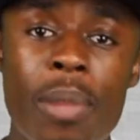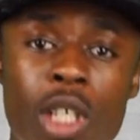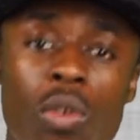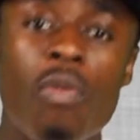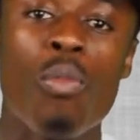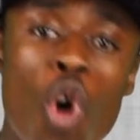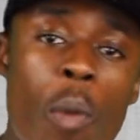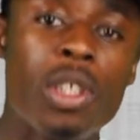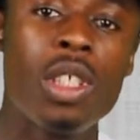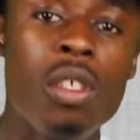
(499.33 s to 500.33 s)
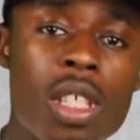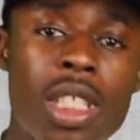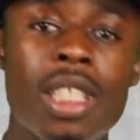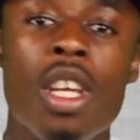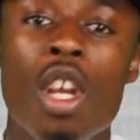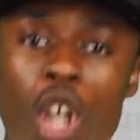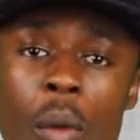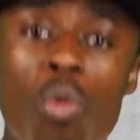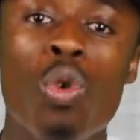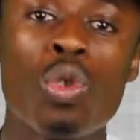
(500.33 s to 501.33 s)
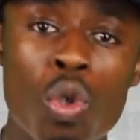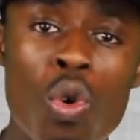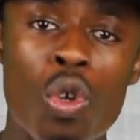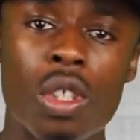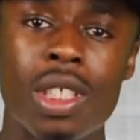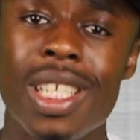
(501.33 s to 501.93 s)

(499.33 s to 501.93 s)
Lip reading: Because with more opportunities come more doors.